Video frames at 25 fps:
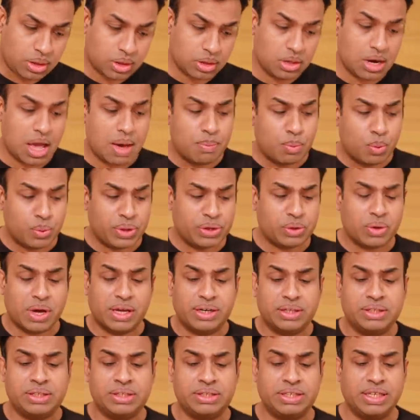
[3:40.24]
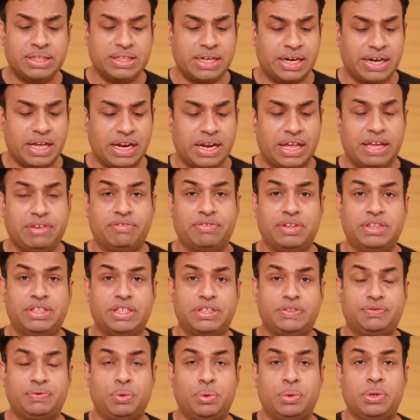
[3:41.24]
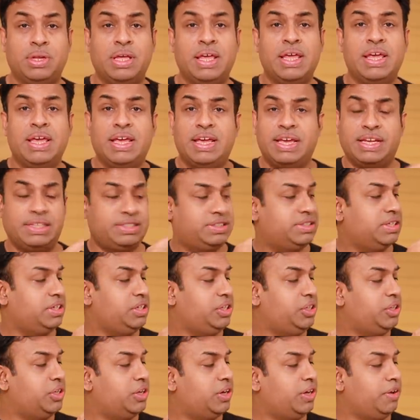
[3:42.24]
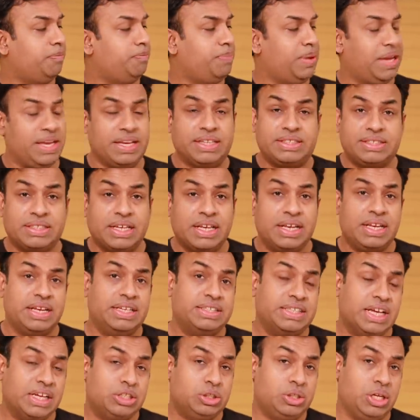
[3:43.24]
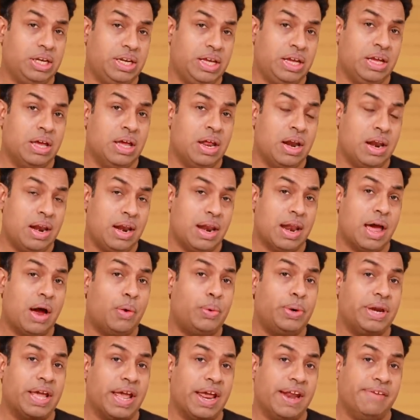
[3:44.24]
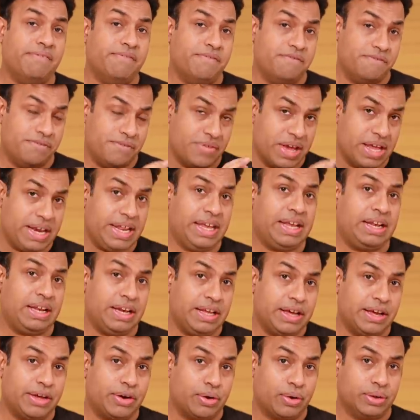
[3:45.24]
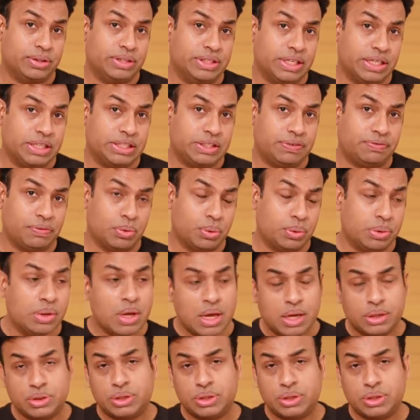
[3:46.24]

Now moving to another thing that I like with this phone is the earpiece is actually loud and very clear on this phone.